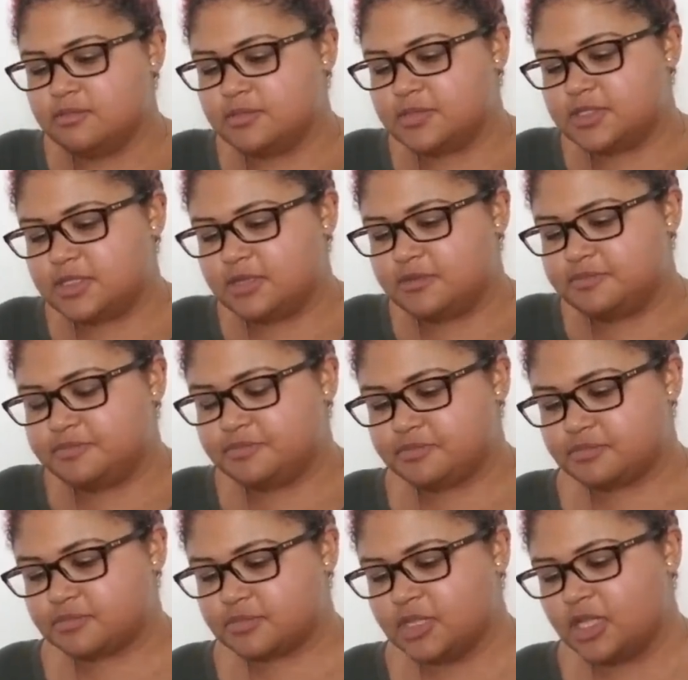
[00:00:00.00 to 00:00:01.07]
sexy.
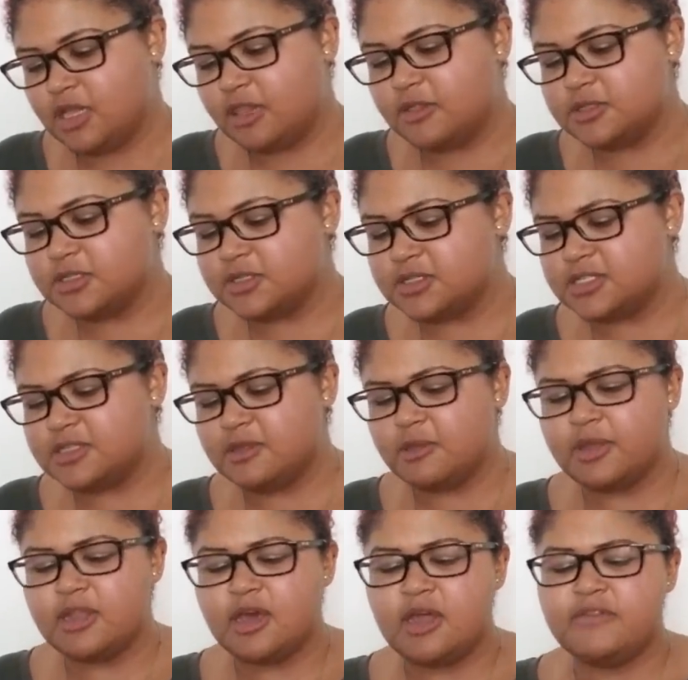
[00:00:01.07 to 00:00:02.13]
And there's also something
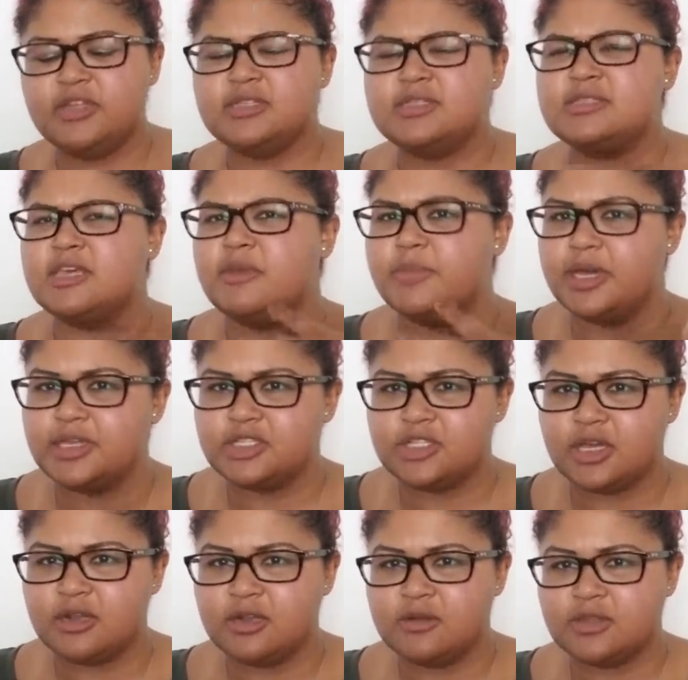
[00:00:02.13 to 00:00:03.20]
about not having to say much.
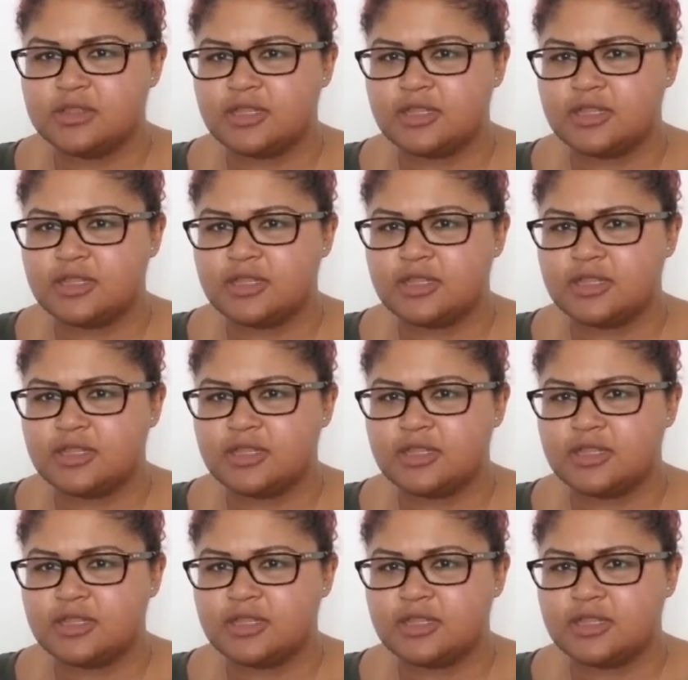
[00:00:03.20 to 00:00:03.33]
I don't know what